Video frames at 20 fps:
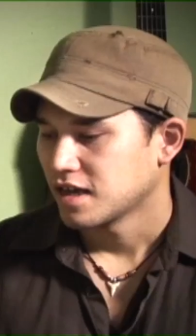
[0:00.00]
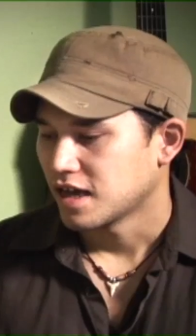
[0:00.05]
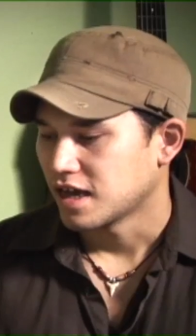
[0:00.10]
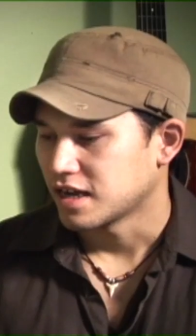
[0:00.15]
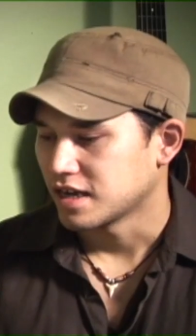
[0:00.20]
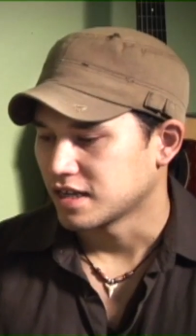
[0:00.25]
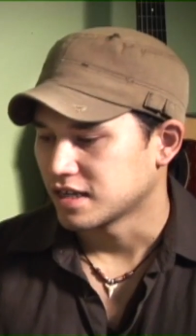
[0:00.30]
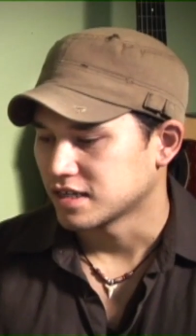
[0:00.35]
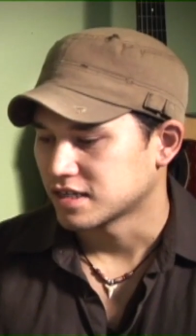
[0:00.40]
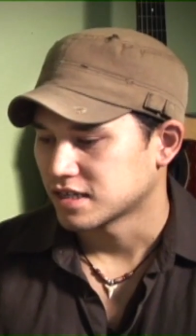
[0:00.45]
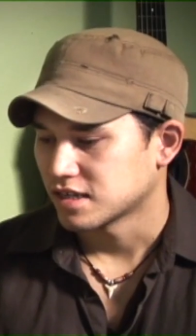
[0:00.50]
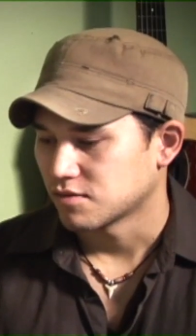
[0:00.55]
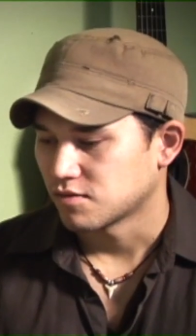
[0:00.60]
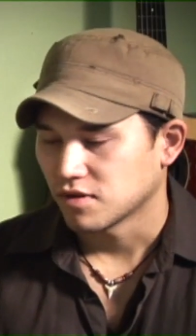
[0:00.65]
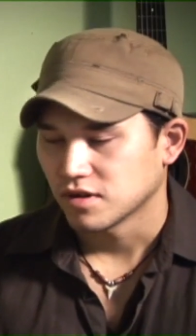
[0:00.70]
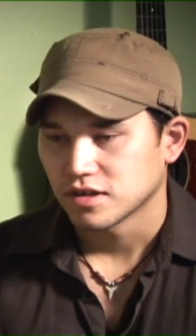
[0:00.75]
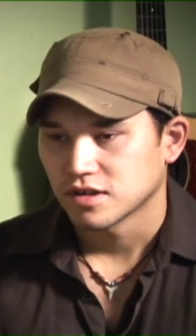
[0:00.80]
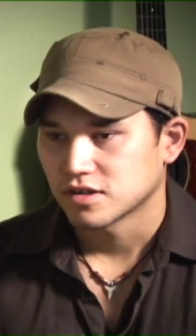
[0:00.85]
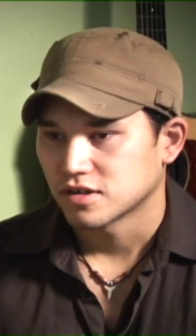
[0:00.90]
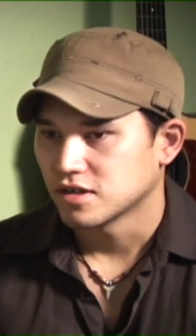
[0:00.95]
And he said,
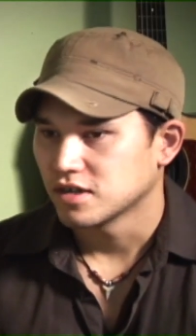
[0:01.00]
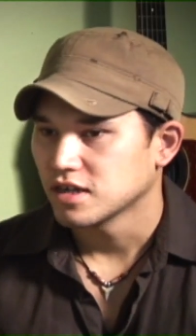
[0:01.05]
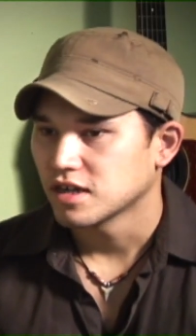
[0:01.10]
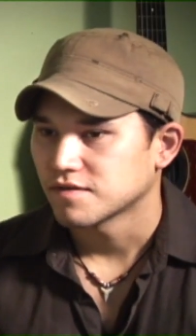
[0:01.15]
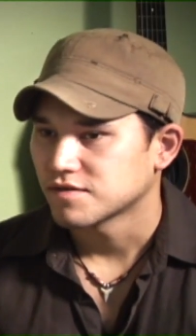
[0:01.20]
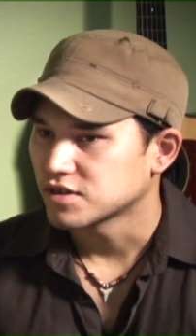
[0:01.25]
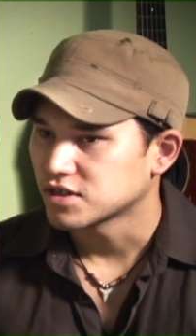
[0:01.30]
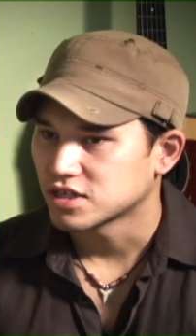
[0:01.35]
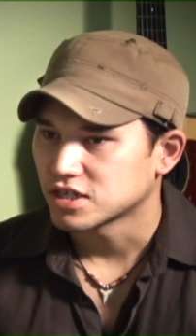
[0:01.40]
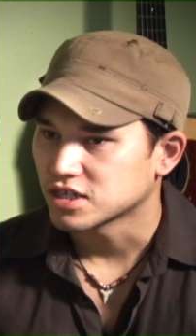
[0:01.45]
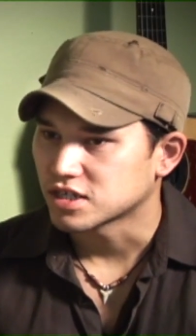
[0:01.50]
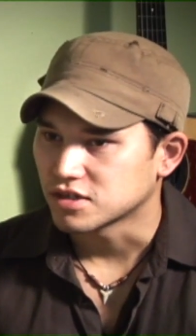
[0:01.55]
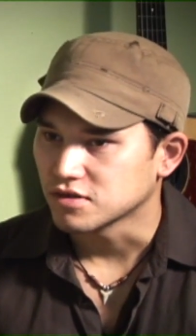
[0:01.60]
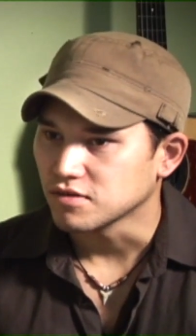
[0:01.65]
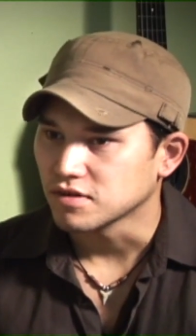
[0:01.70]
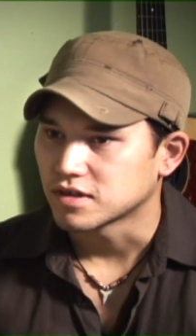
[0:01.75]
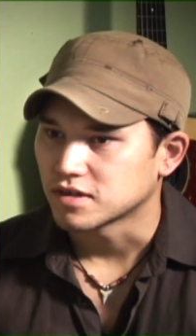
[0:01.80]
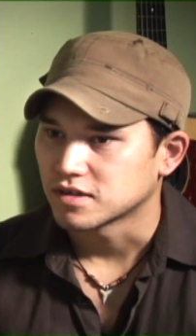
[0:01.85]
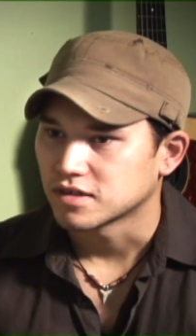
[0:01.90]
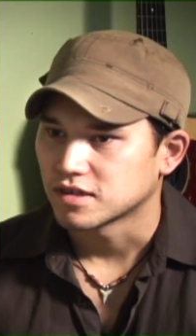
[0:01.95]
well, you're good enough. You should just
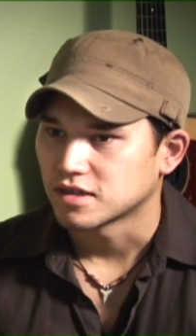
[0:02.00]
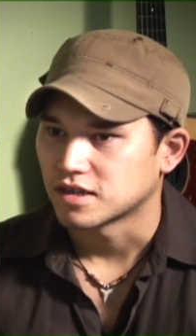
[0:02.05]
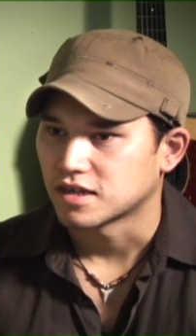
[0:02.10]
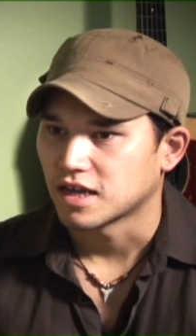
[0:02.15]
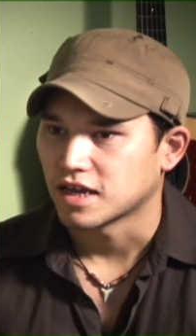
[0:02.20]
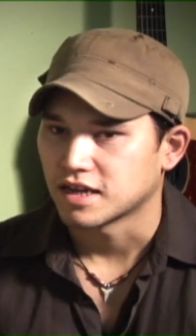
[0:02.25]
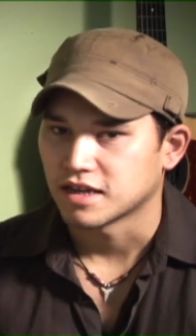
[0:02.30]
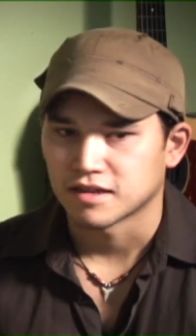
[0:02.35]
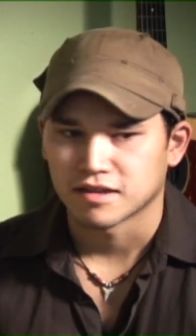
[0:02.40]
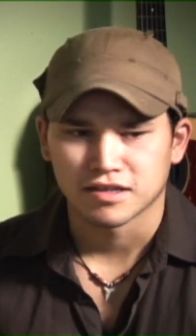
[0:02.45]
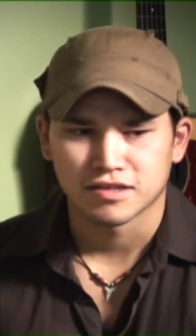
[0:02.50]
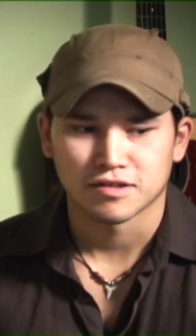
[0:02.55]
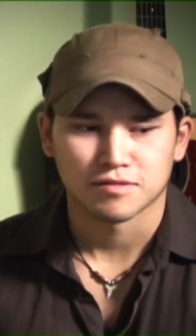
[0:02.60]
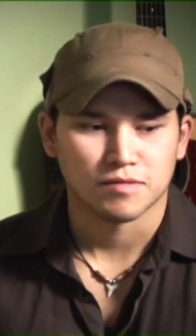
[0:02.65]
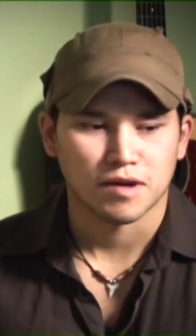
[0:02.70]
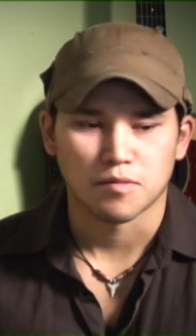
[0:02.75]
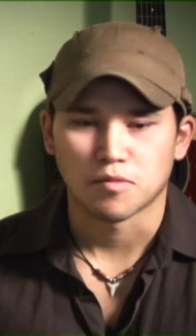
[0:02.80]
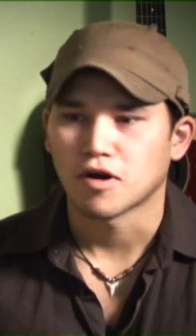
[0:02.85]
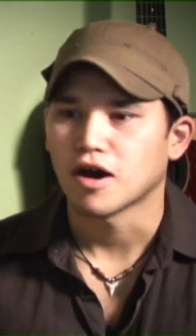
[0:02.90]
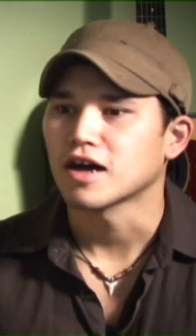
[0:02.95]
do it. And this is
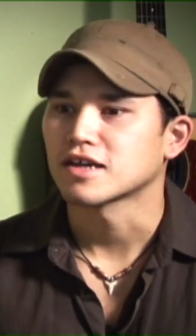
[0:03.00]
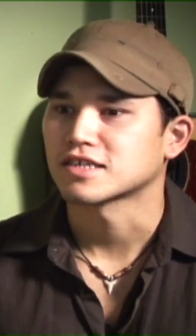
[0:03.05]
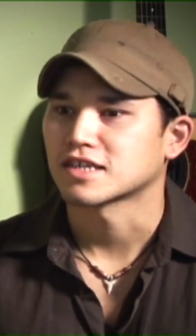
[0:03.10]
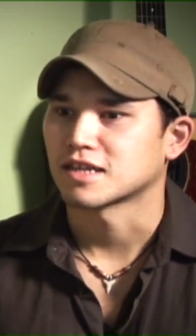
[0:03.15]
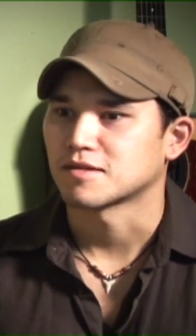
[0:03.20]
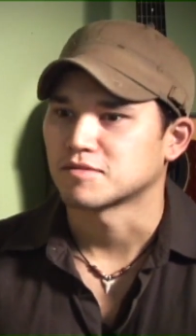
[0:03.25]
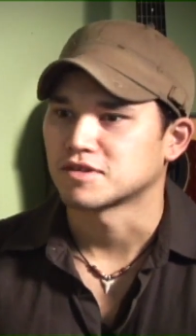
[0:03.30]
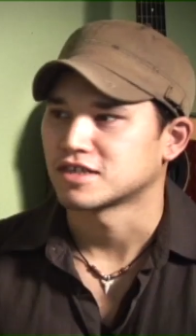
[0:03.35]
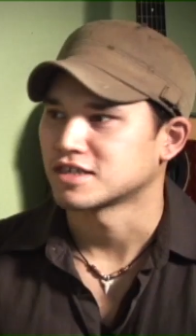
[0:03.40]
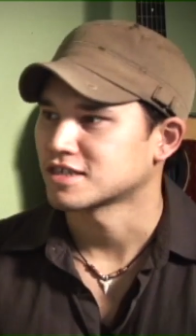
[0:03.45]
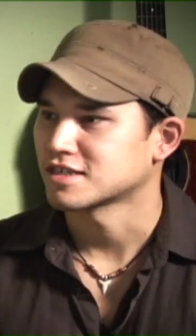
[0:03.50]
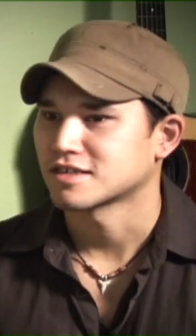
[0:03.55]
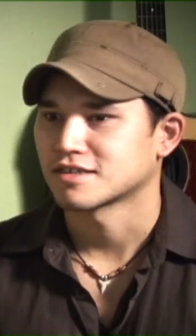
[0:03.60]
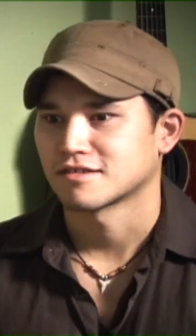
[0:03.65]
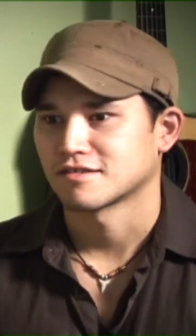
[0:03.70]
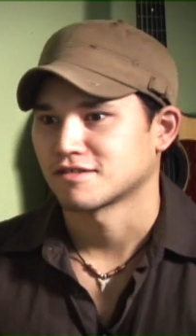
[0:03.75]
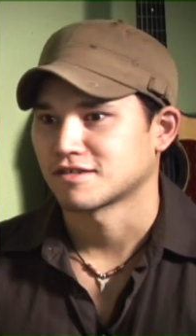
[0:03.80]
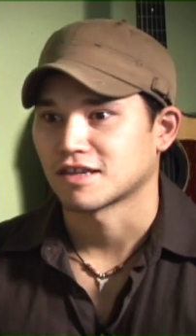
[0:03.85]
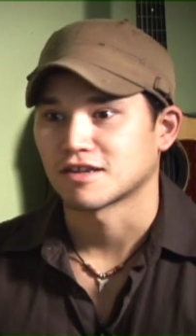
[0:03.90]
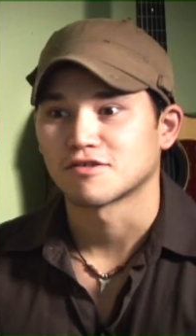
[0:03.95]
my boss telling me, just
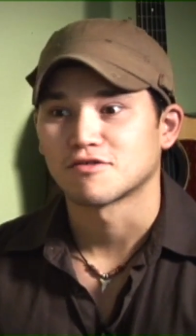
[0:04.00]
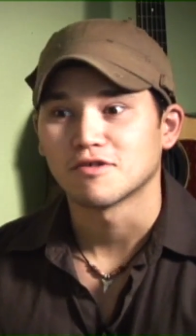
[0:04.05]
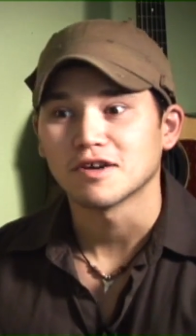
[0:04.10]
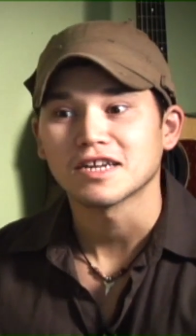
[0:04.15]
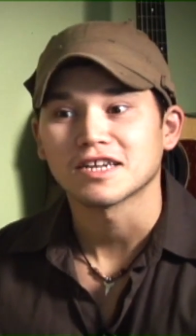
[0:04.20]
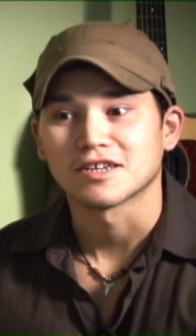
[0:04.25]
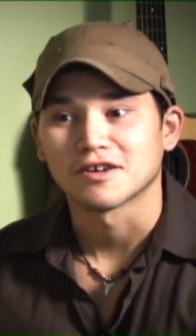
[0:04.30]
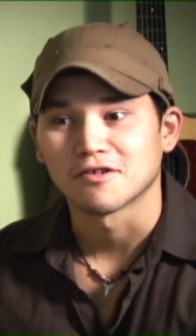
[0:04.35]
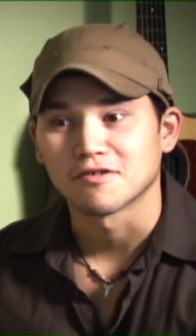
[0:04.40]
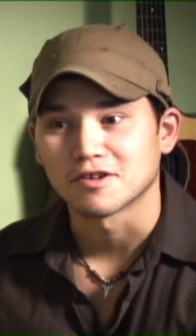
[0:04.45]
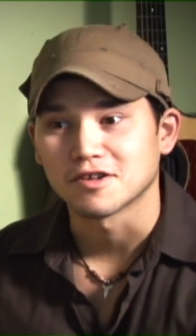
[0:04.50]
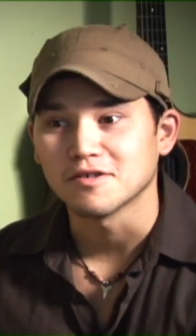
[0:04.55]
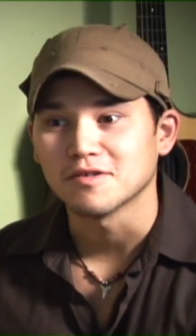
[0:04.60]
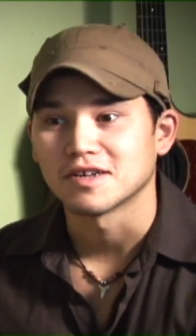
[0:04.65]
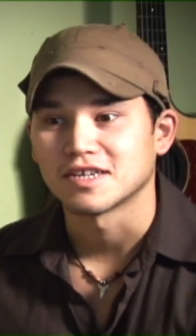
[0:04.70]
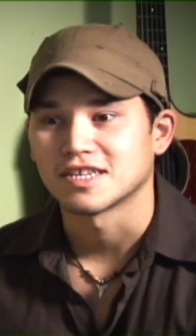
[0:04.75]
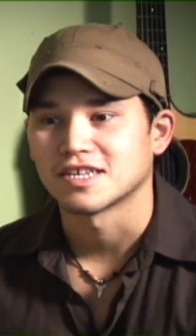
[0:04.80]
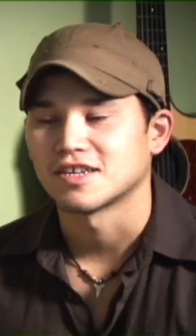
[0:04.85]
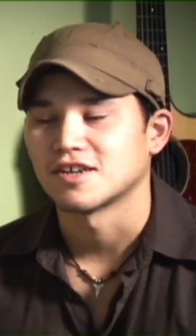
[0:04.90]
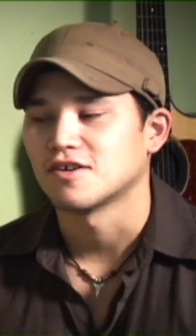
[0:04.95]
then quit and go do
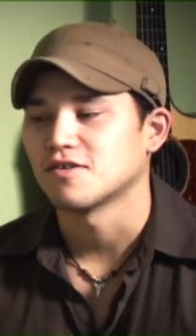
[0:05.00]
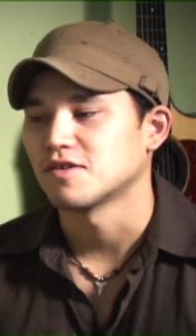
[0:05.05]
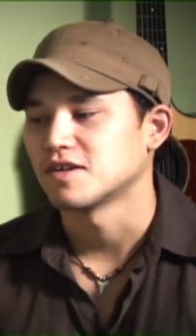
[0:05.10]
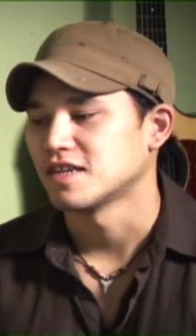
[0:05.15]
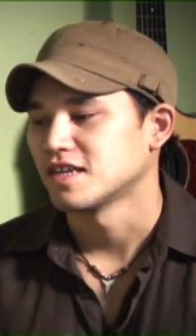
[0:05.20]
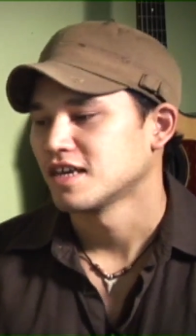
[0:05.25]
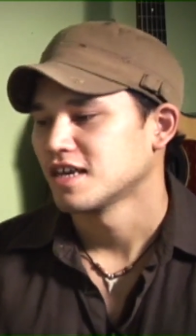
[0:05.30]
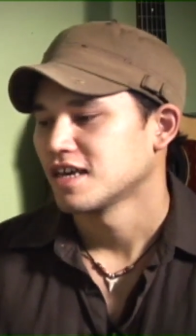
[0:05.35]
it, you know?